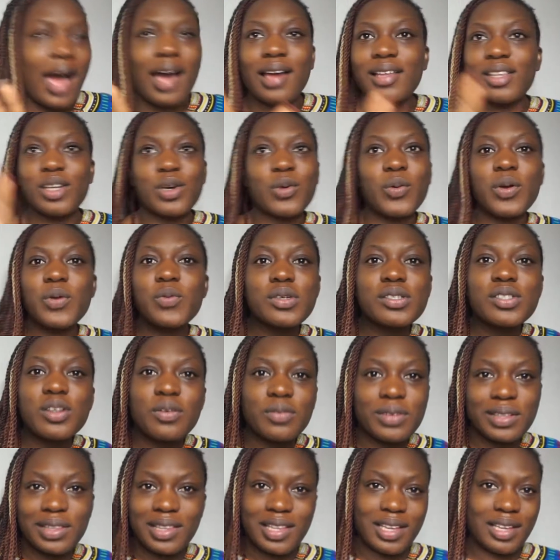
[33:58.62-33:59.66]
The queen was
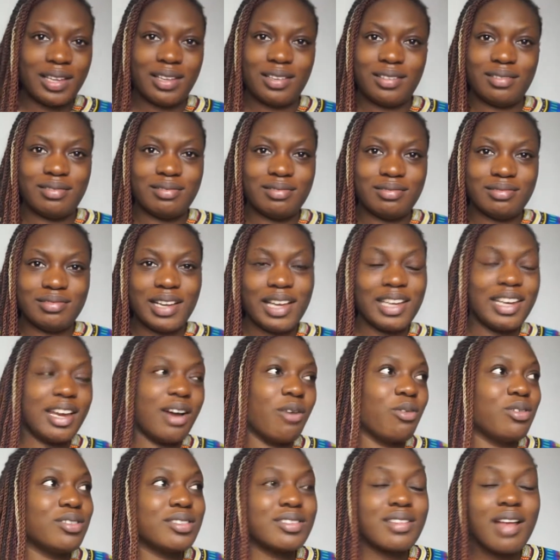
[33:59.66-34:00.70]
over there and I
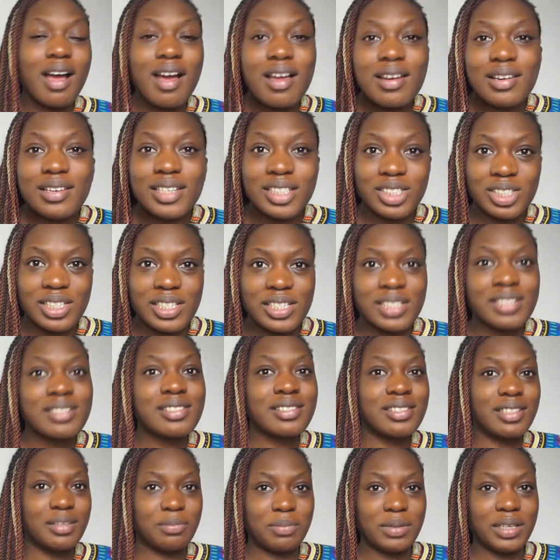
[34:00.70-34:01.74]
was literally
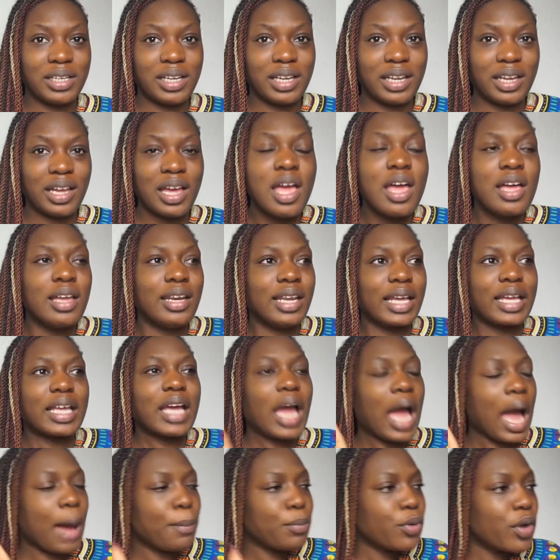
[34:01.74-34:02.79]
sleeping here. Like,
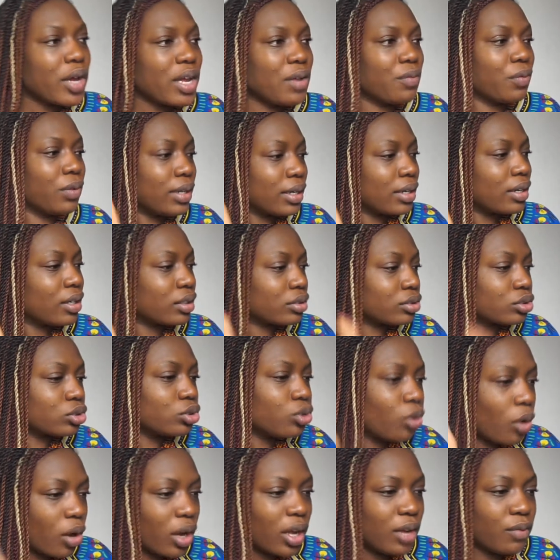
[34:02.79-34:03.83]
I'm
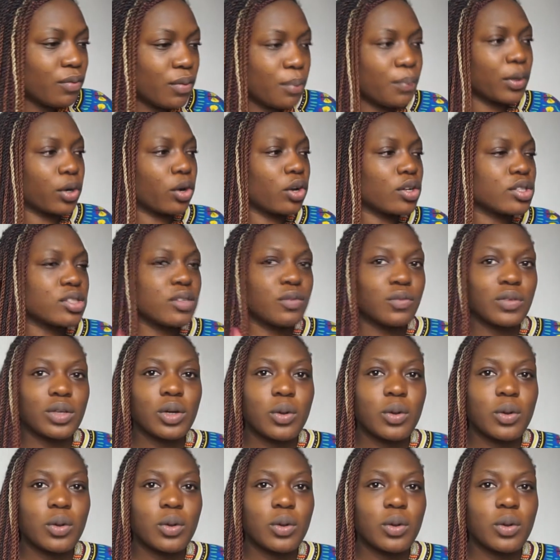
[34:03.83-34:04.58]
not even because of the